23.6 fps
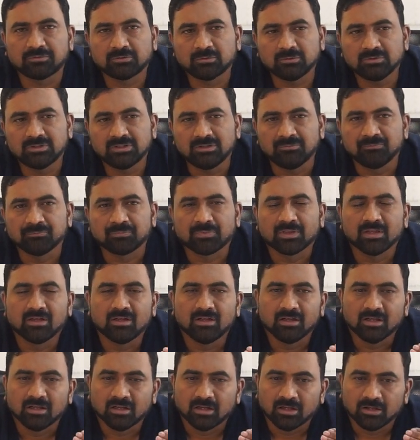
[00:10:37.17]
So
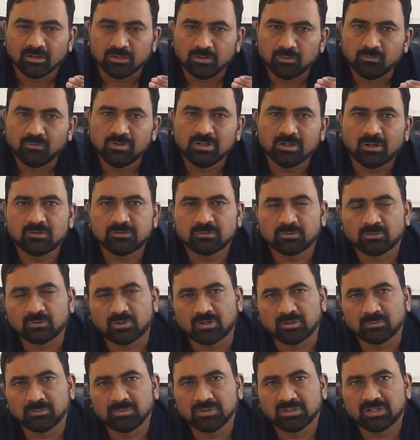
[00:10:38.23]
you will also
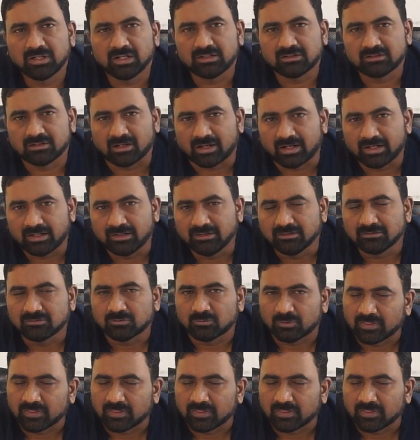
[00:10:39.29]
not be get tired.